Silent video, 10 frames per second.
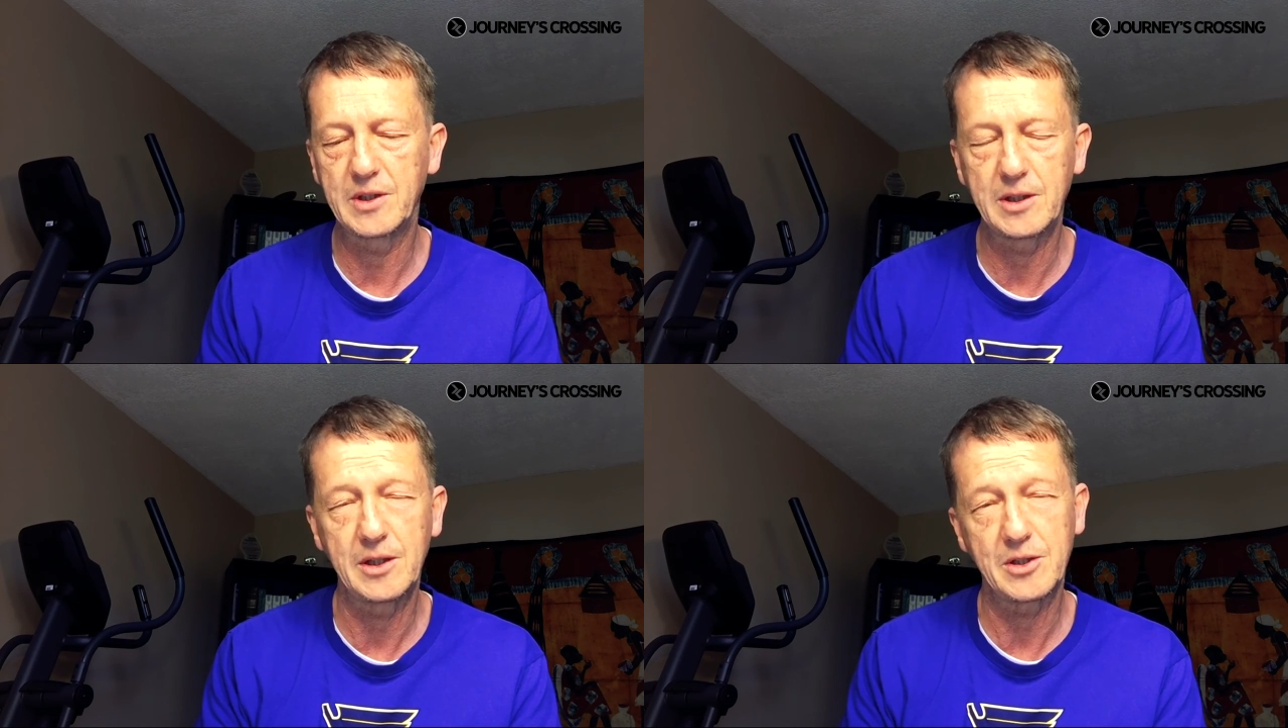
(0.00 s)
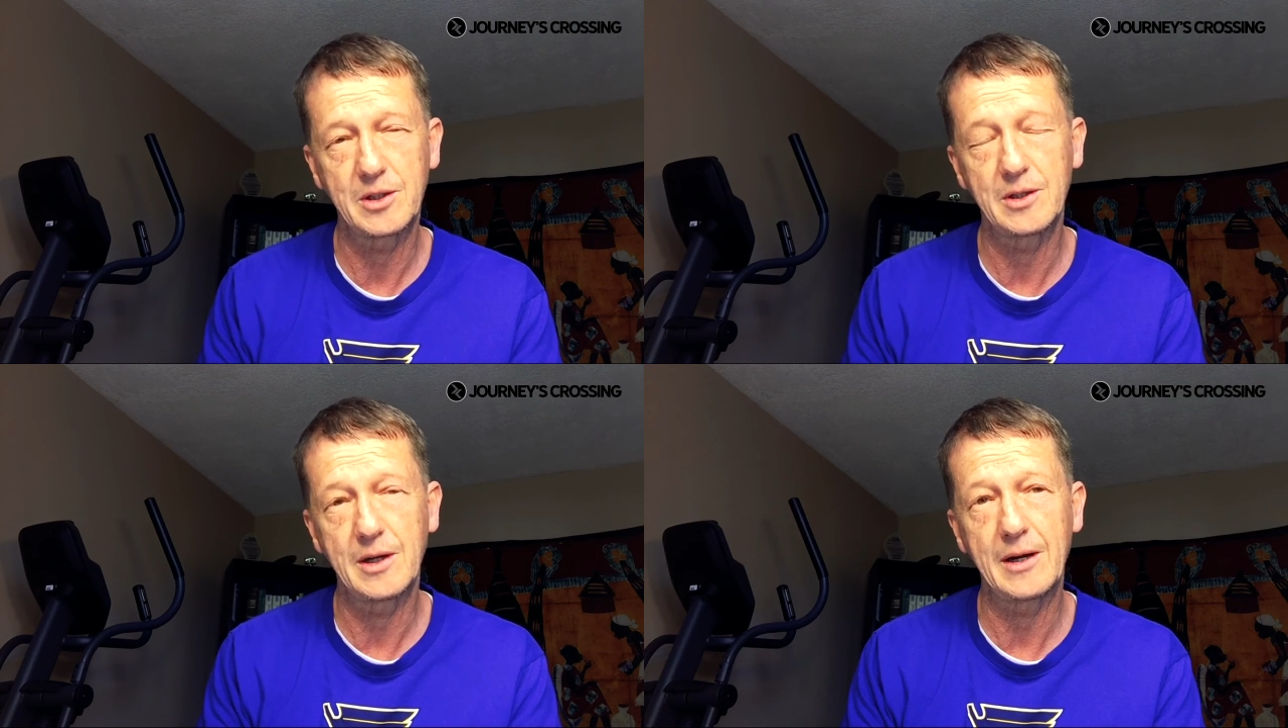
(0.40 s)
In
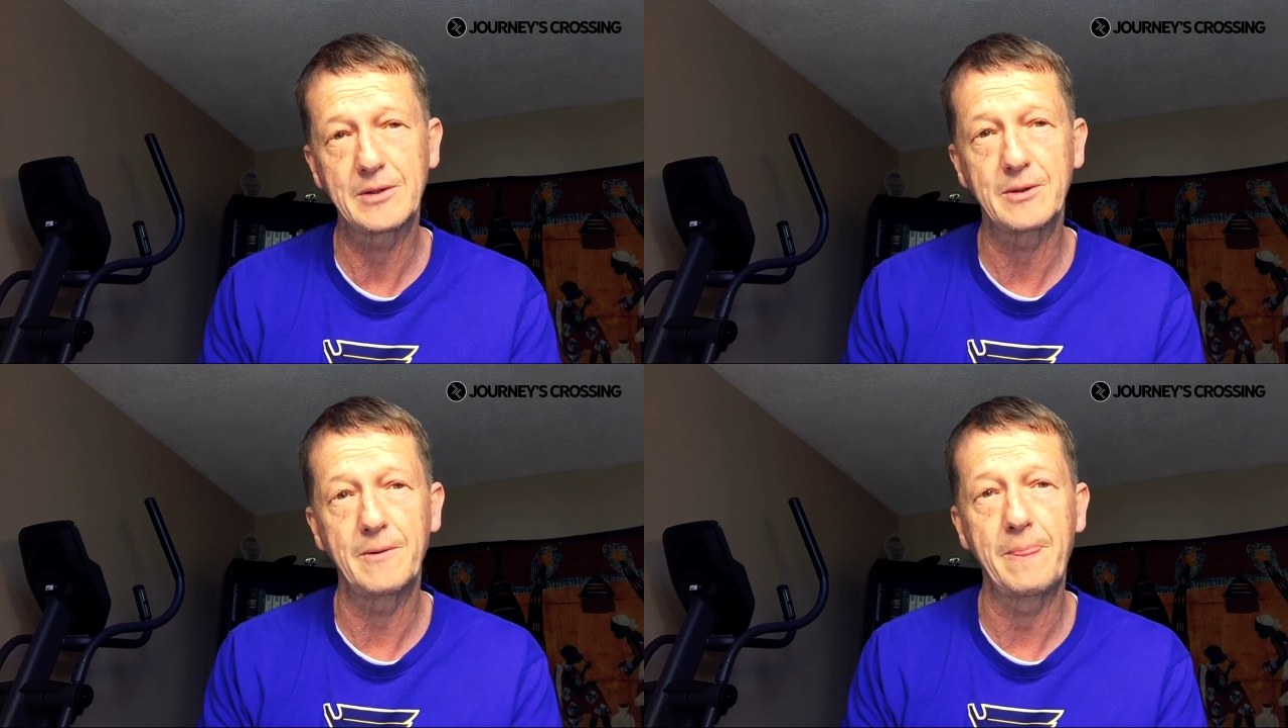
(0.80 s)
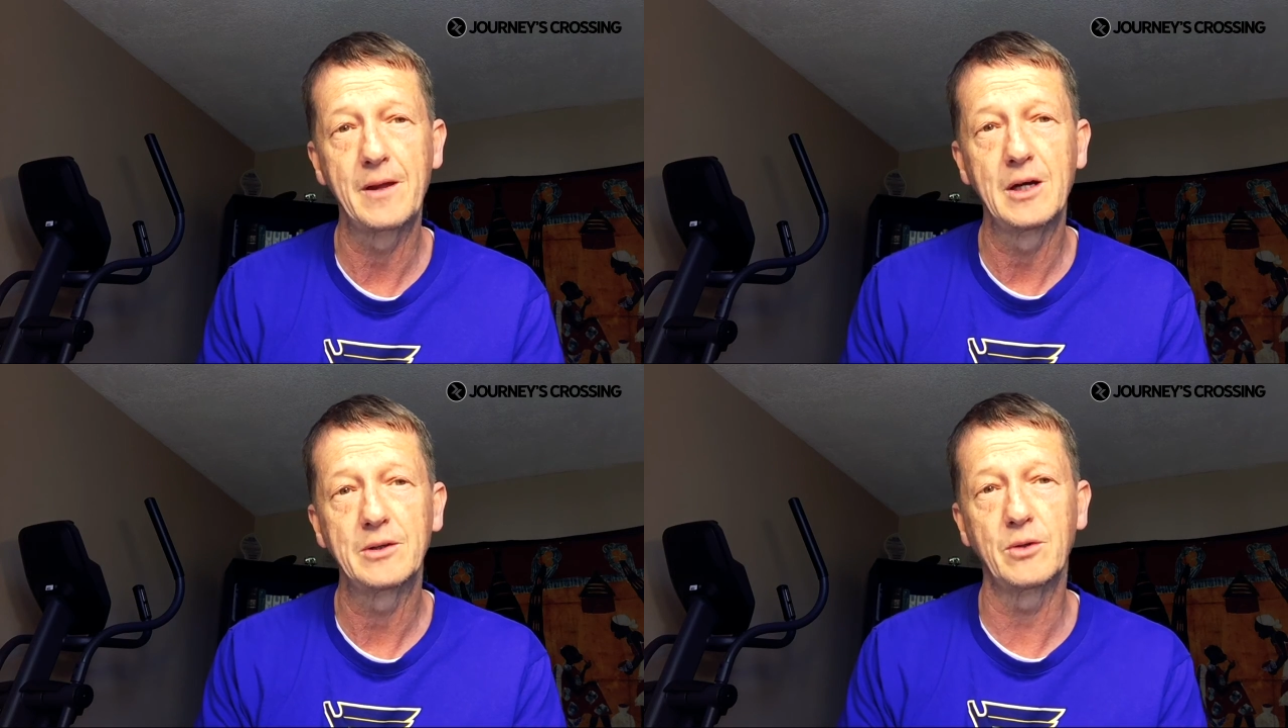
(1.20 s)
addition to that, so.
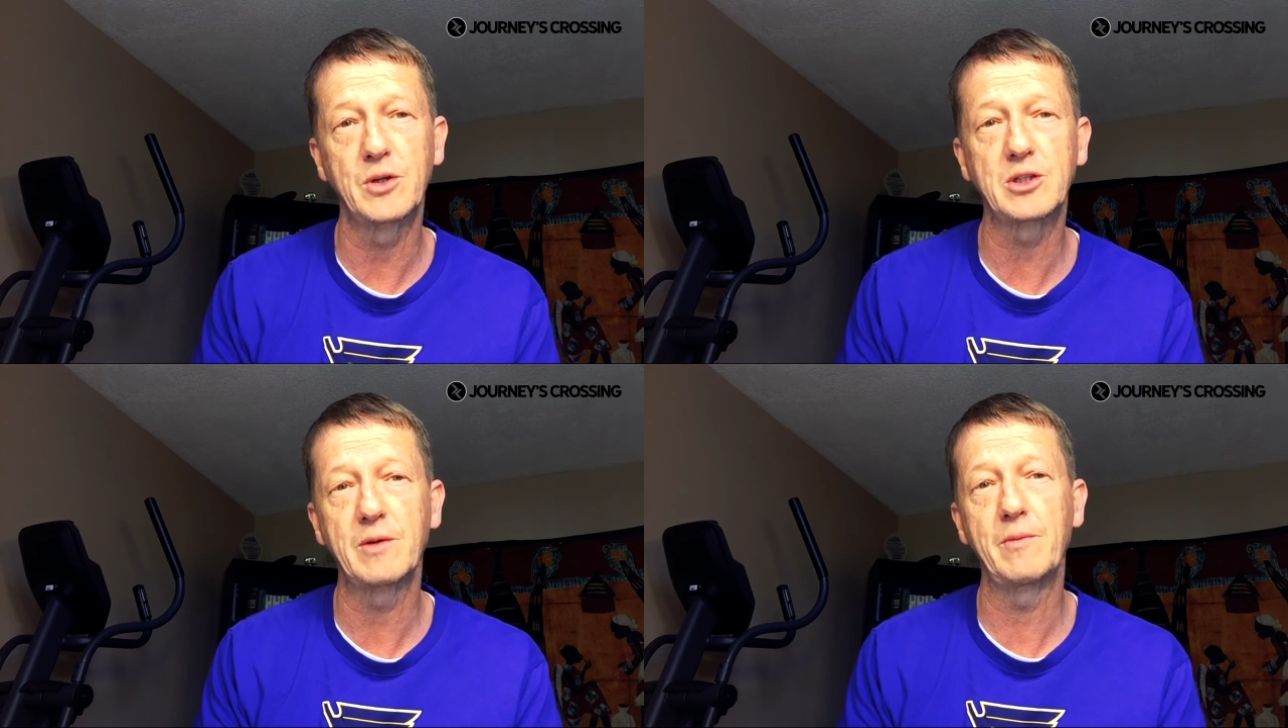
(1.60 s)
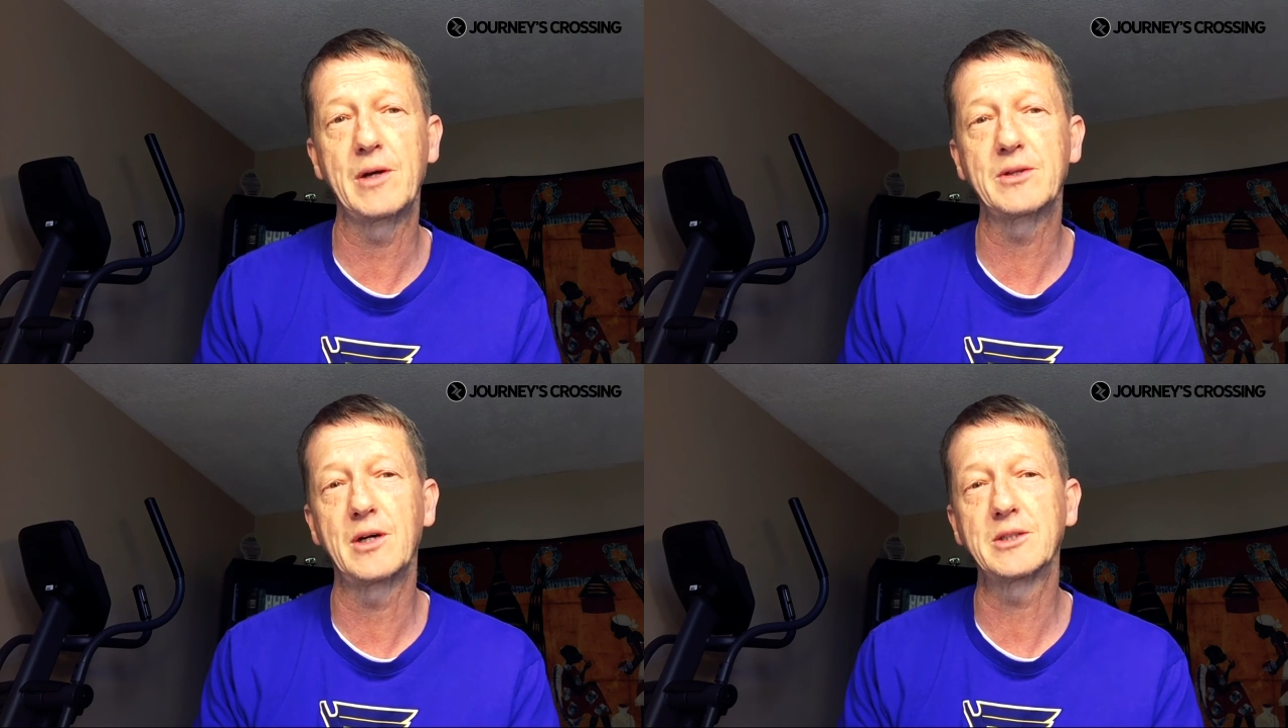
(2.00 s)
Those are some of
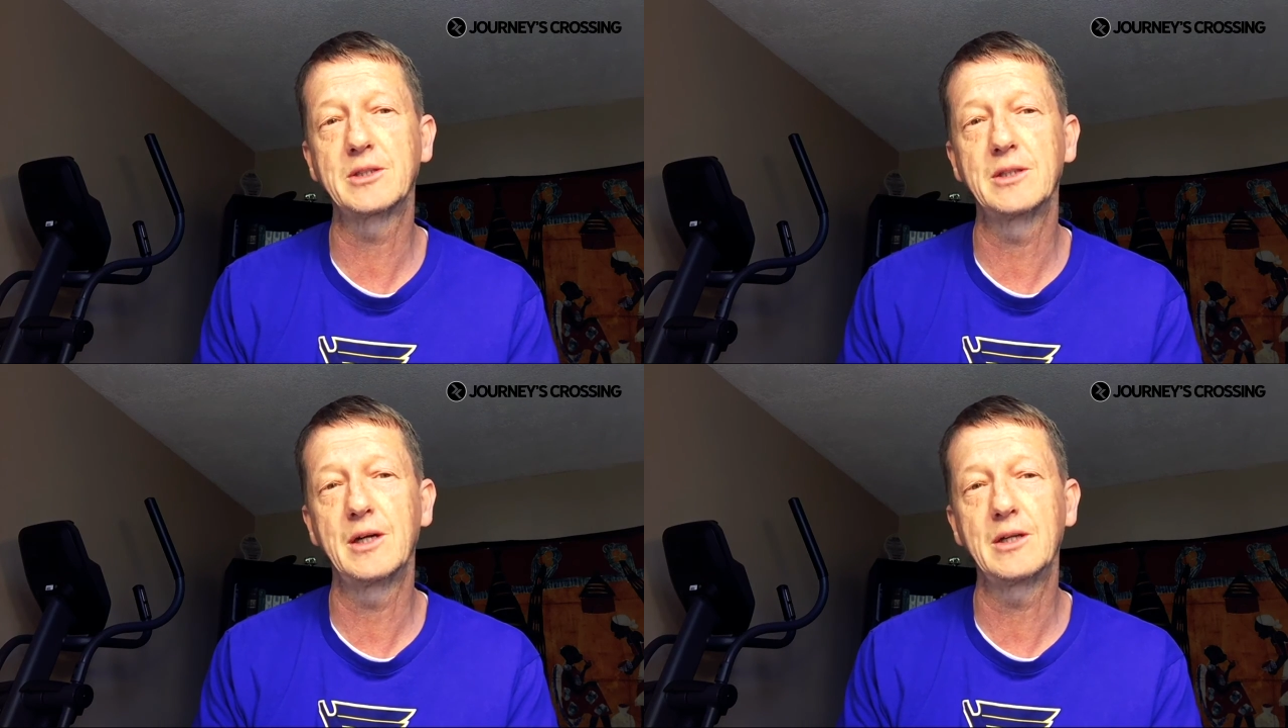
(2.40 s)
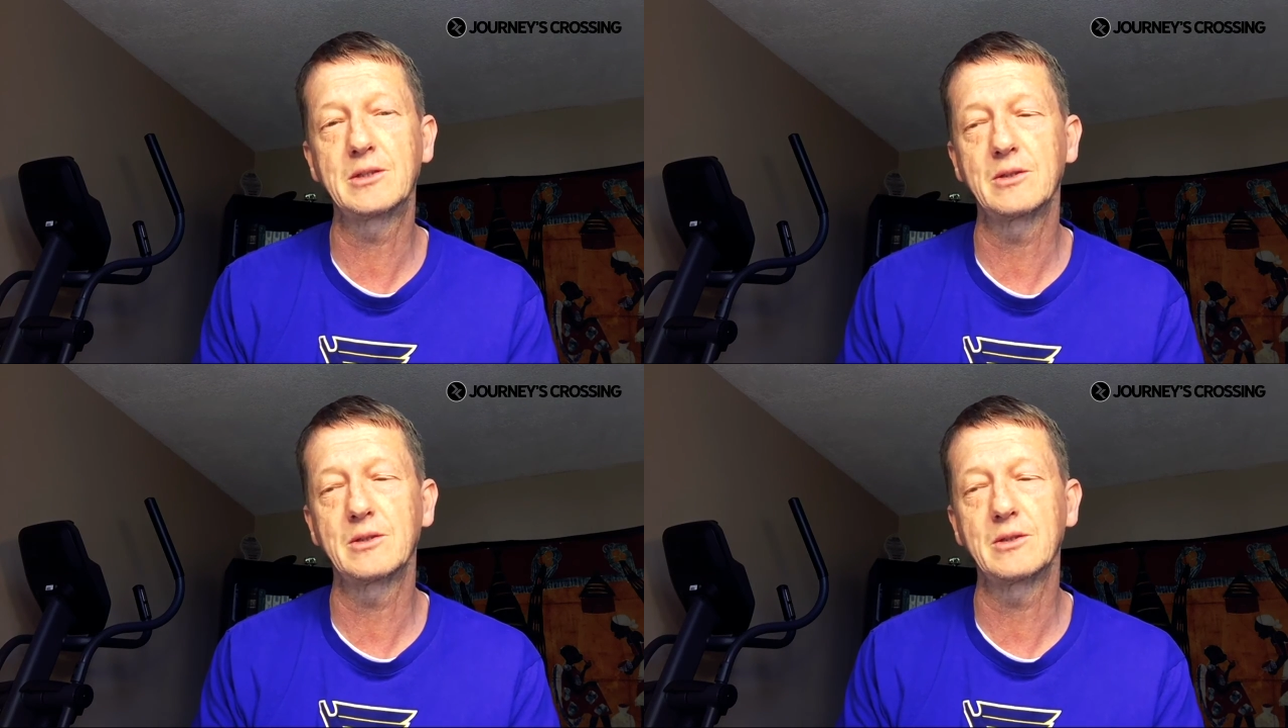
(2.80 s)
my thoughts today,